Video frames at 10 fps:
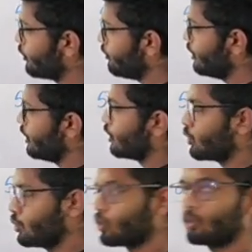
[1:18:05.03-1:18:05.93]
to give
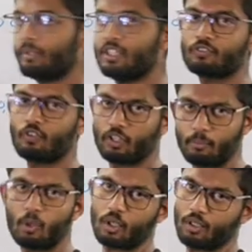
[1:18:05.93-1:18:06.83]
2 rupees for
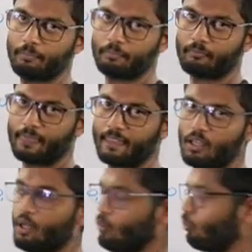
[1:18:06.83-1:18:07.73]
the broker.
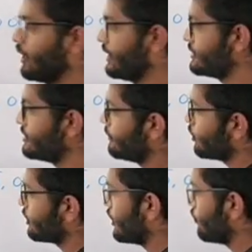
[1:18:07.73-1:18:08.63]
What is the
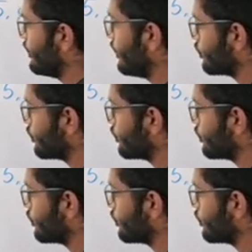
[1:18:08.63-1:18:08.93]
amount that we